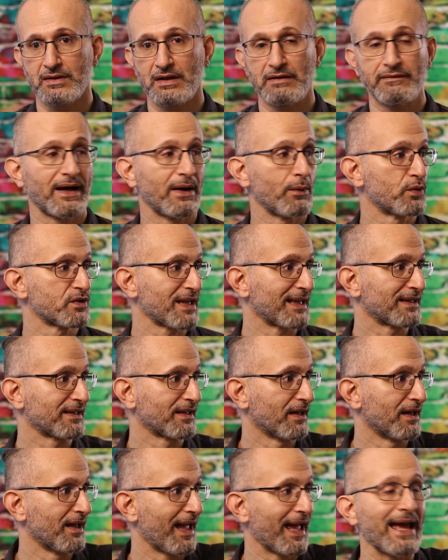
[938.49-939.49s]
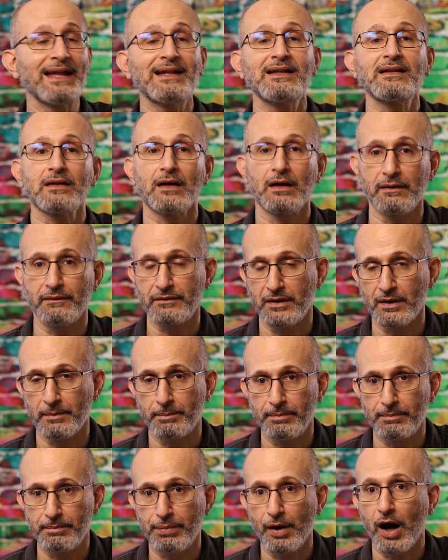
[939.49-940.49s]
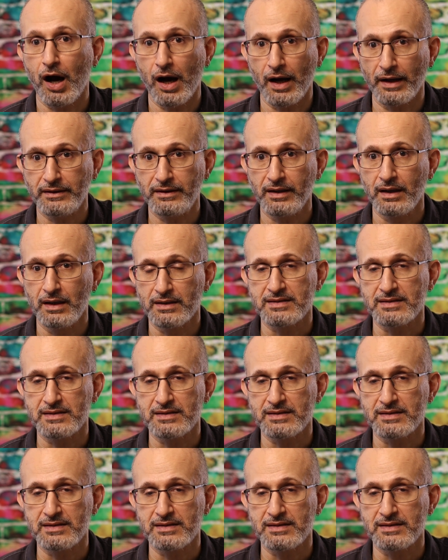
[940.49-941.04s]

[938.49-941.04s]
If I was at the end of the pond,